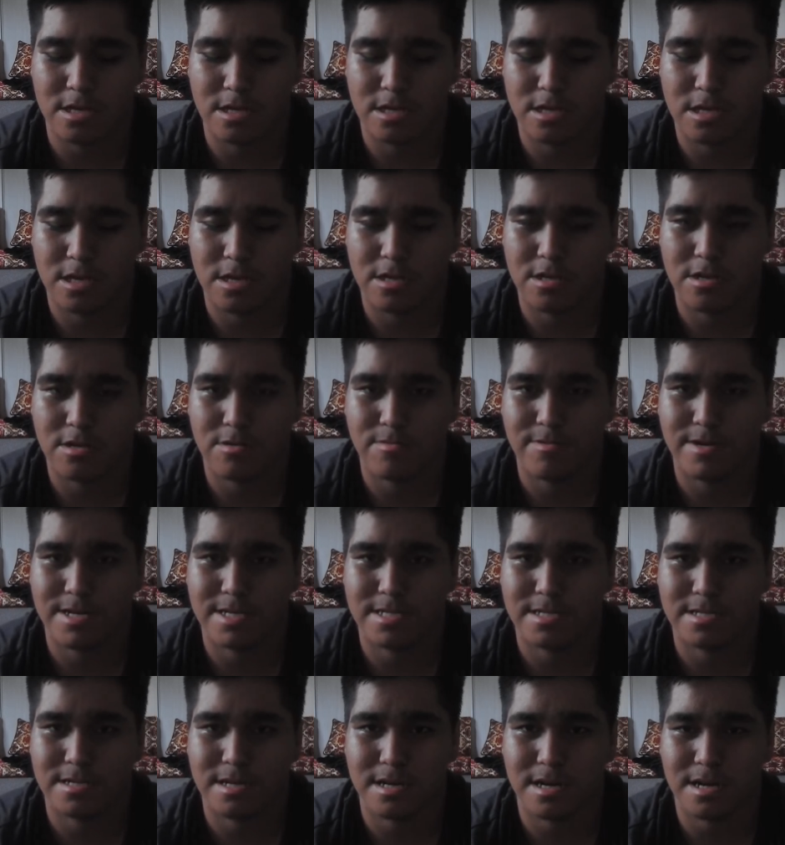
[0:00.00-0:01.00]
the
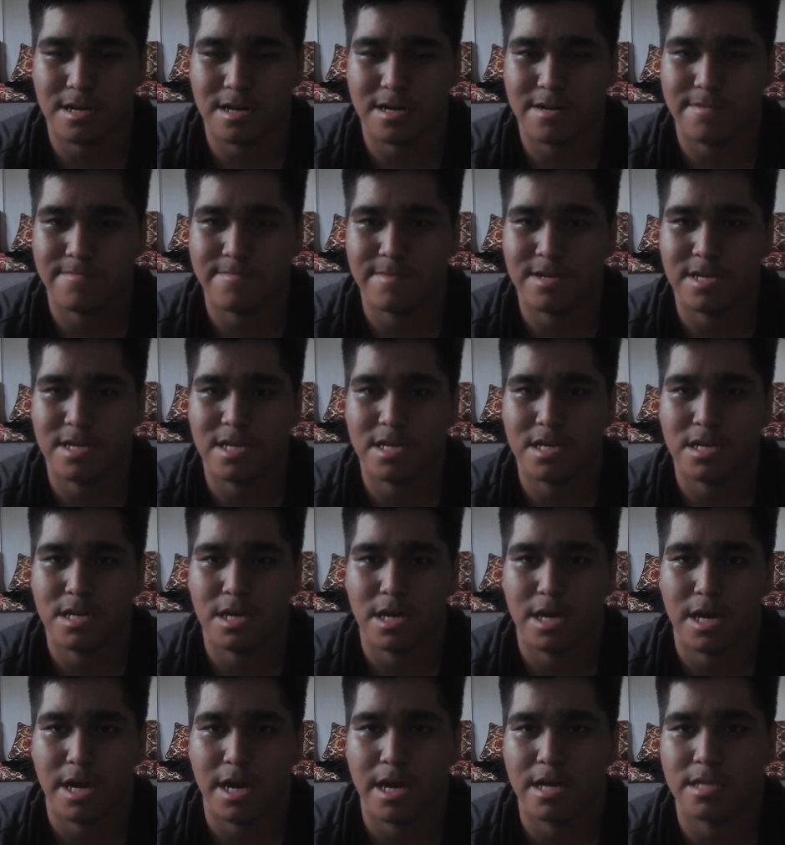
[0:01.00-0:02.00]
US Army,
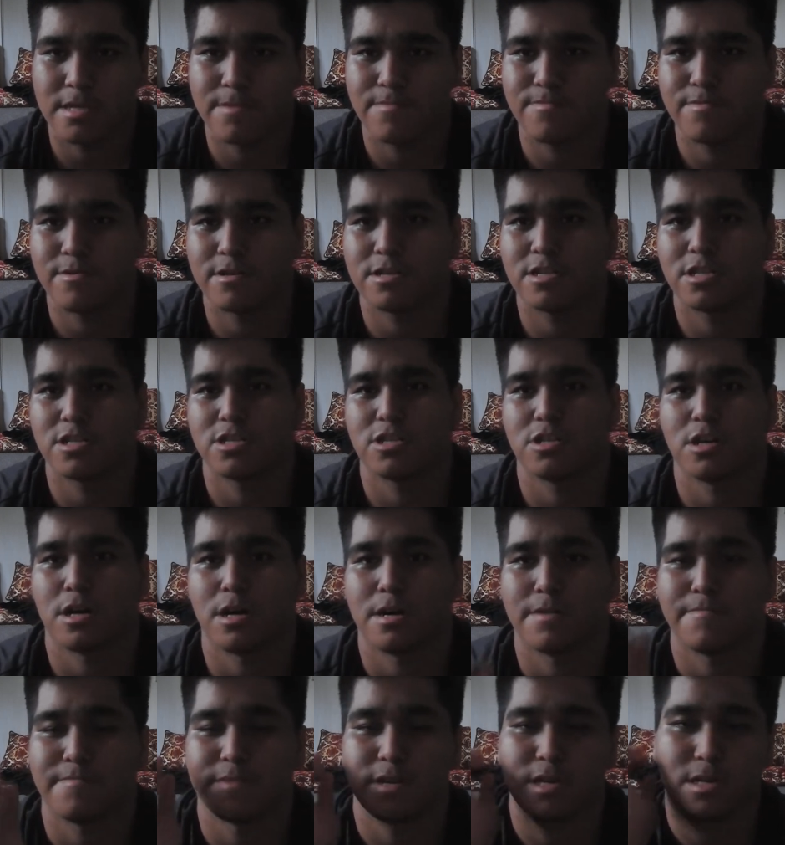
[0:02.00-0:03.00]
and the British
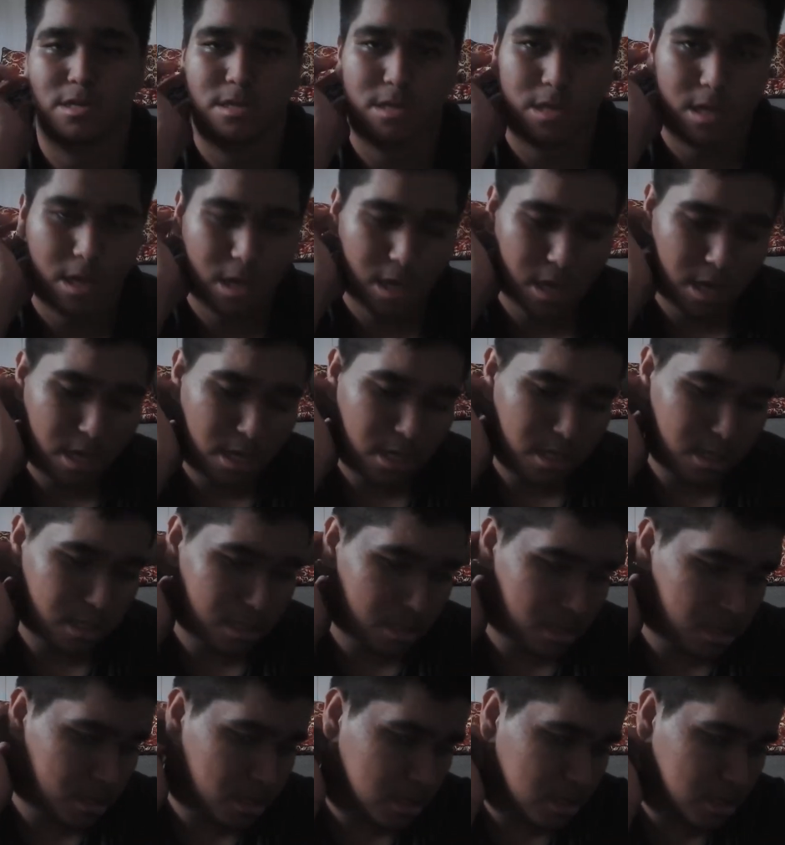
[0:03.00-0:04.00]
Army.
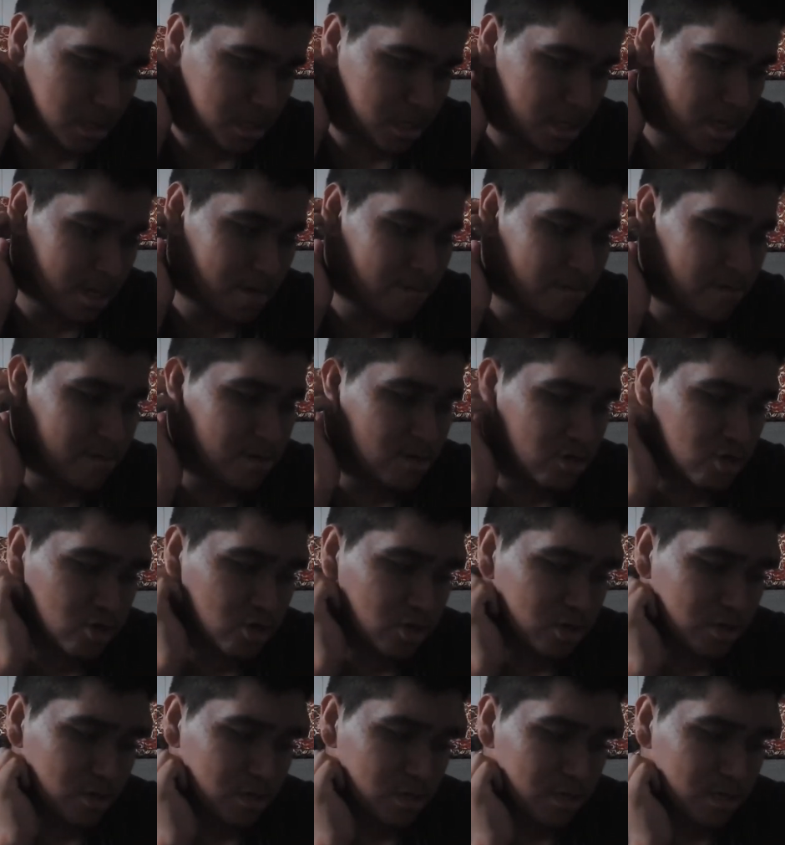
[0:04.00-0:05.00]

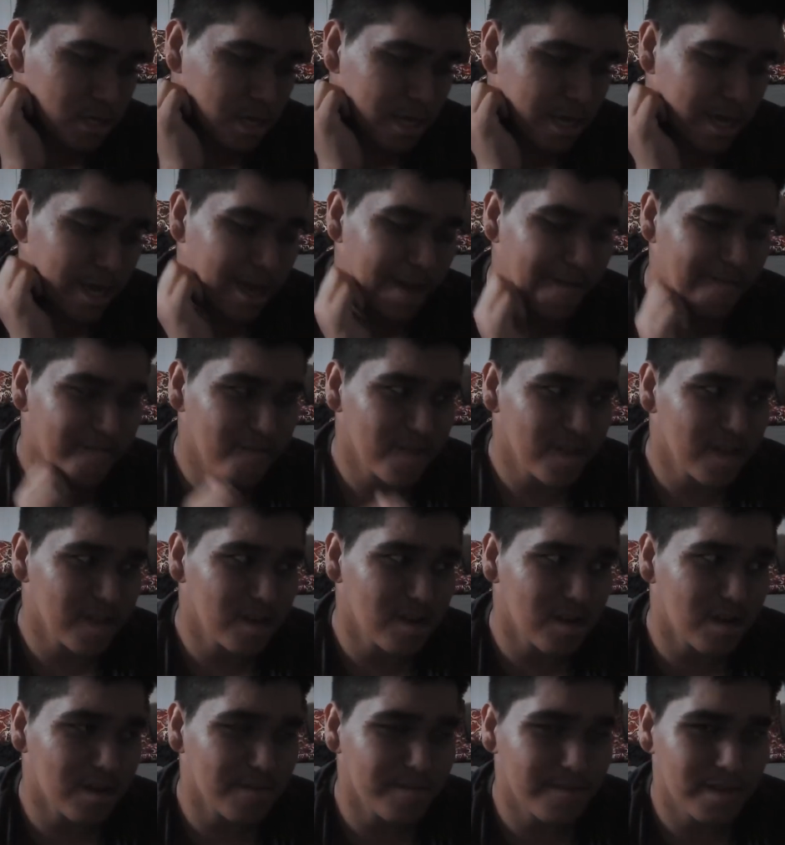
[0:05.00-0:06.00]
The Afghan
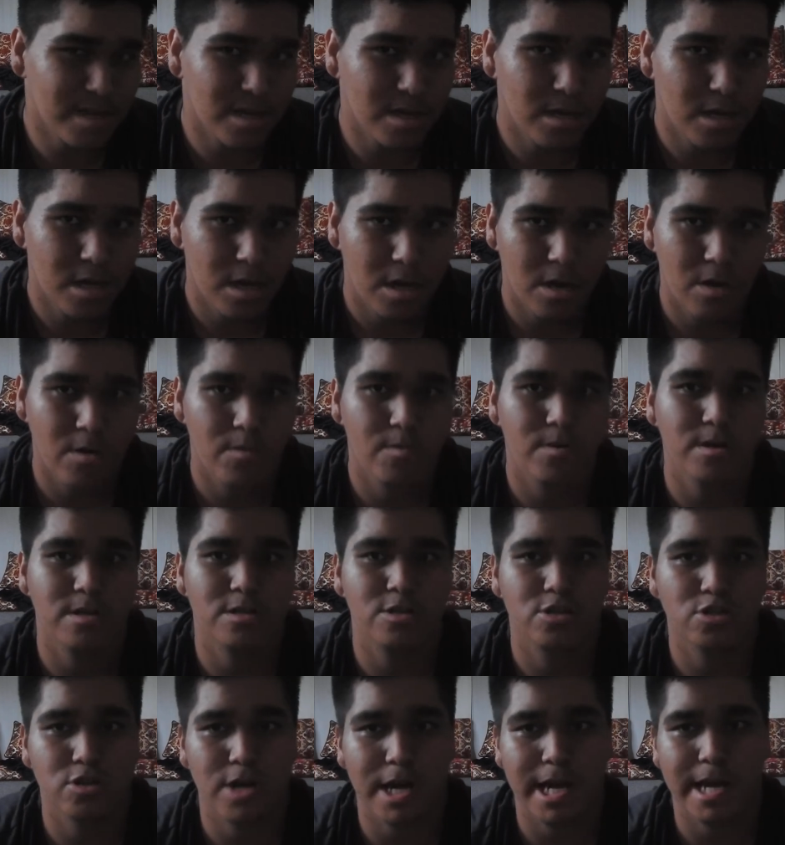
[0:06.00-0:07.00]
Army were
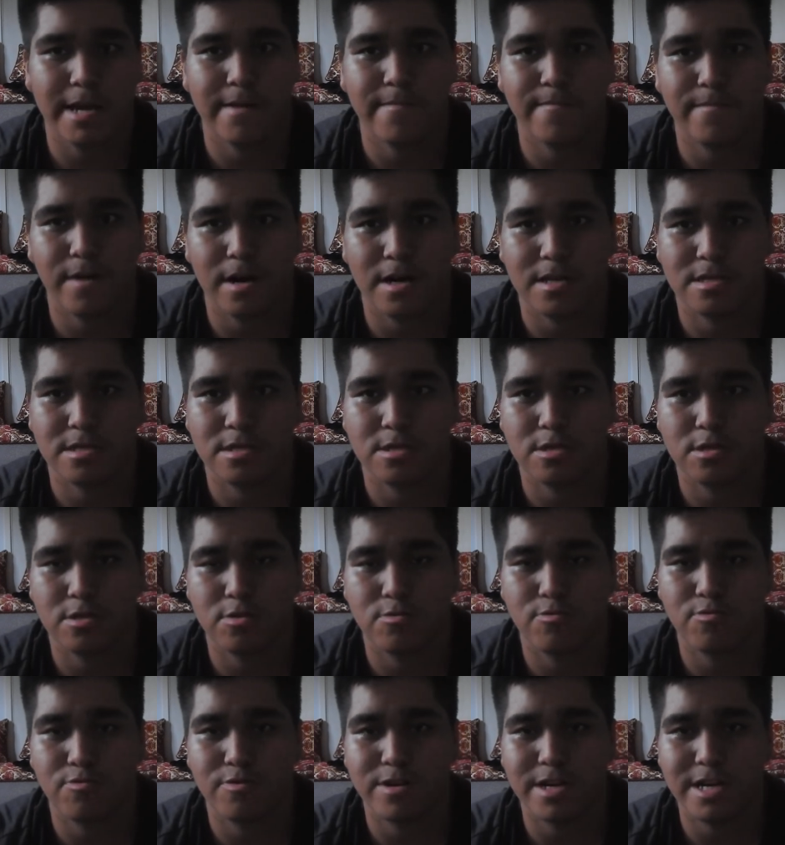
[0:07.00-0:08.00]
trained by
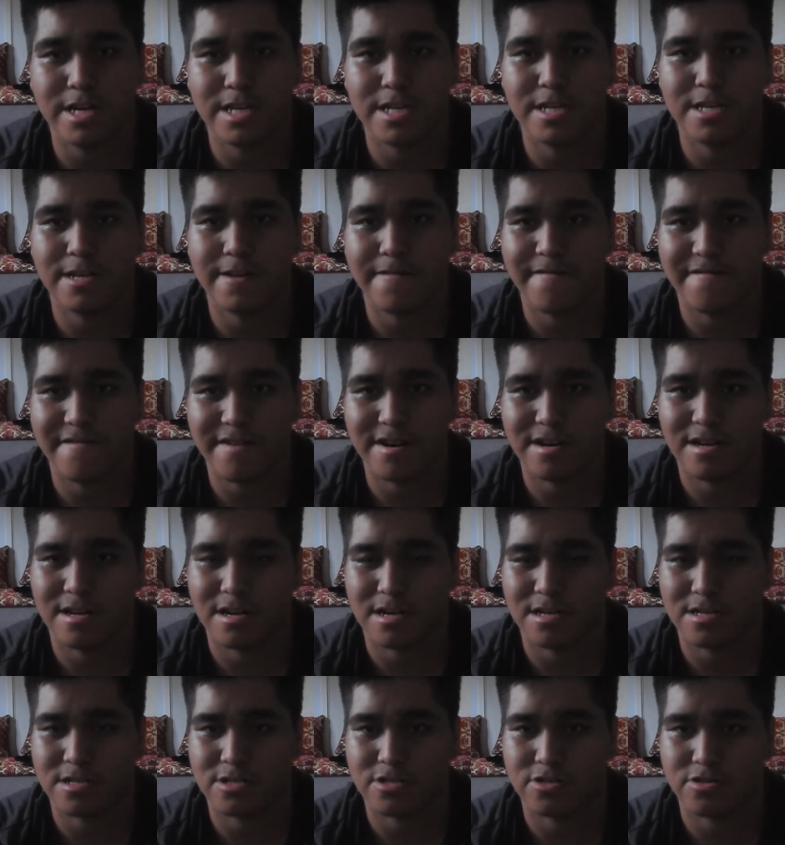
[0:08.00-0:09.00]
three different
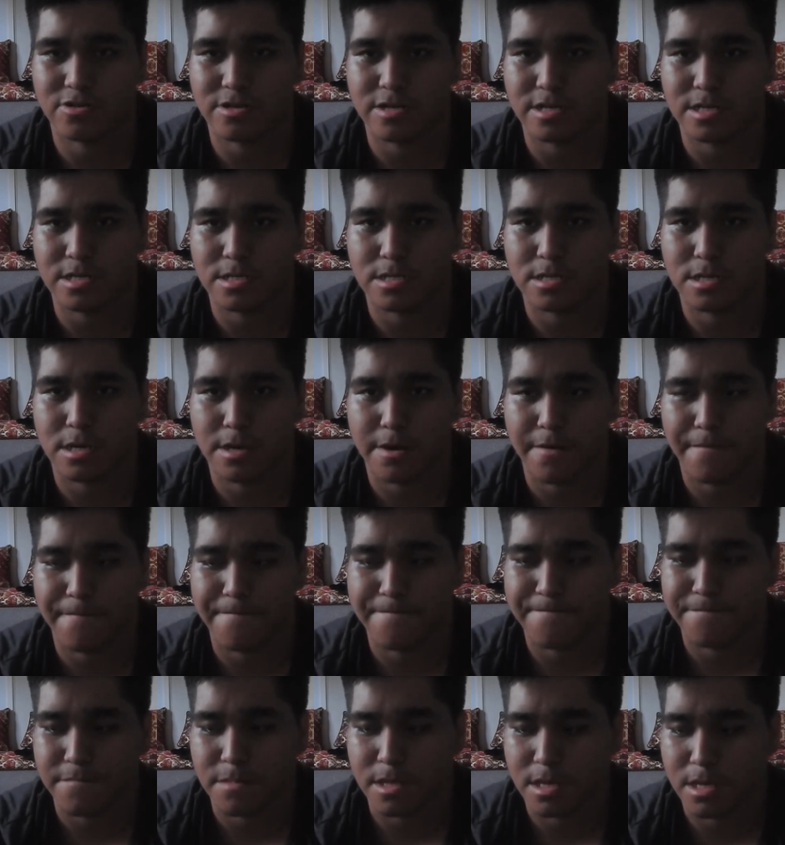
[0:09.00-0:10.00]
countries
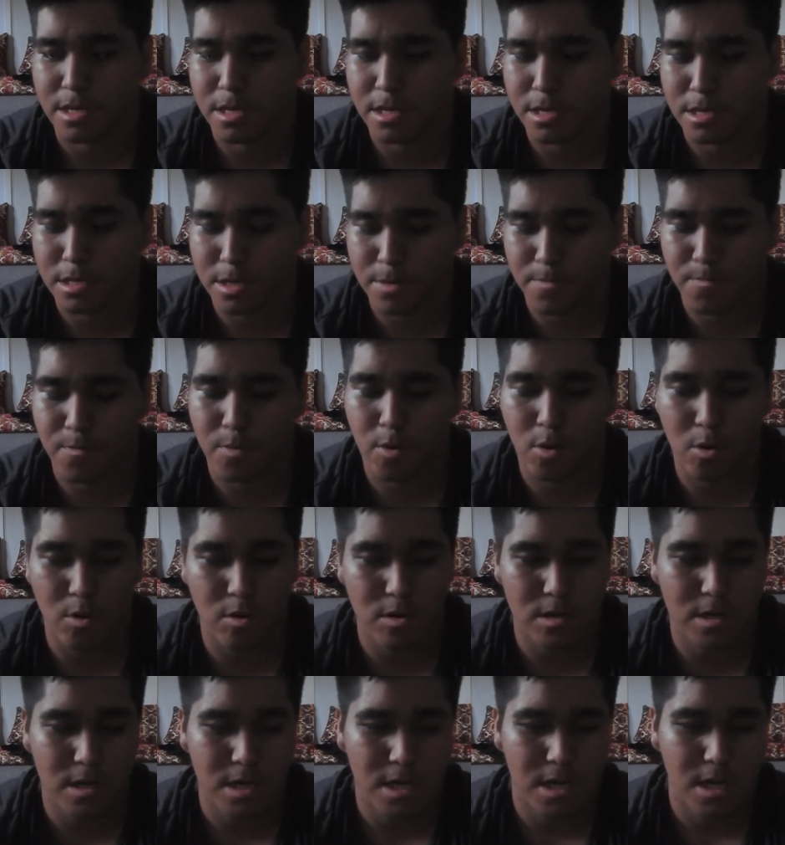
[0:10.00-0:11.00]
to support